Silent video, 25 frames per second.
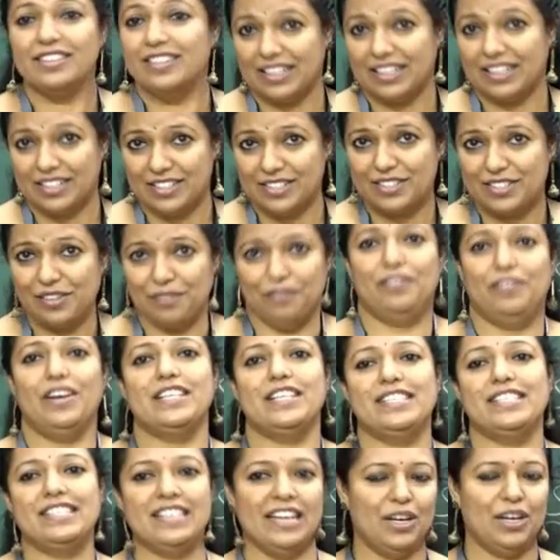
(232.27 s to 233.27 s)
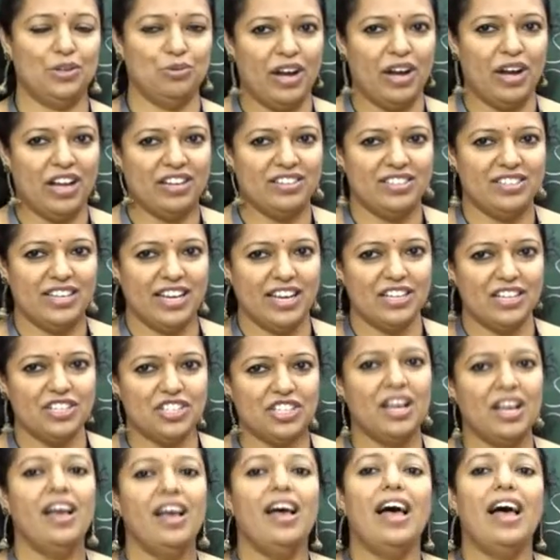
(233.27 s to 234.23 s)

That is the first advantage.